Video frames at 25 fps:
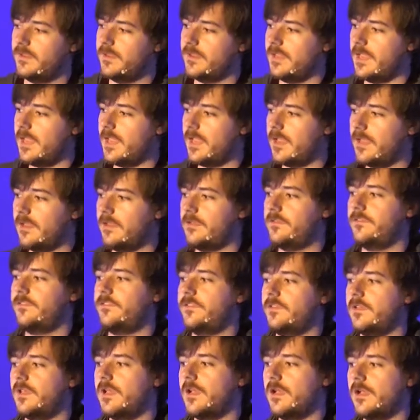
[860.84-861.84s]
And
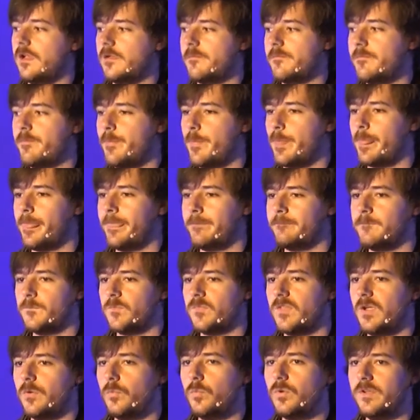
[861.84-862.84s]
um,
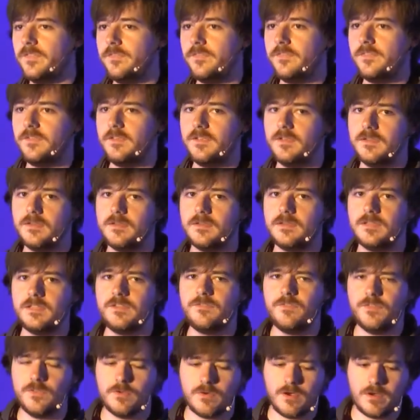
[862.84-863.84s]
one thing,
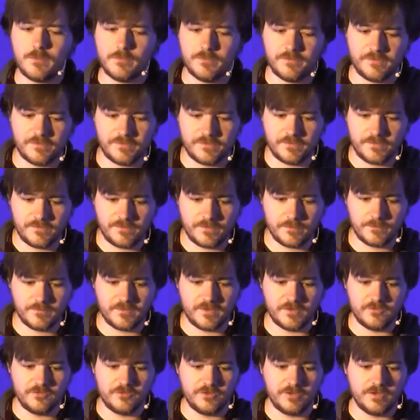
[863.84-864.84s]
even though I was a systems
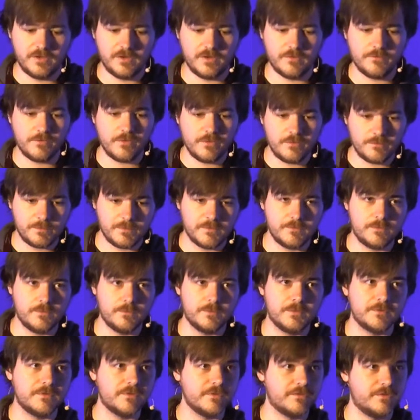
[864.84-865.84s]
engineer, I've always been
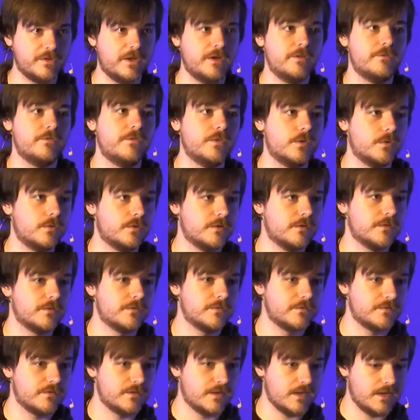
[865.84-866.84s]
super design
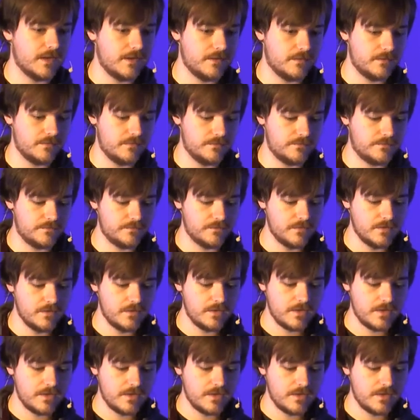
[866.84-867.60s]
focused, and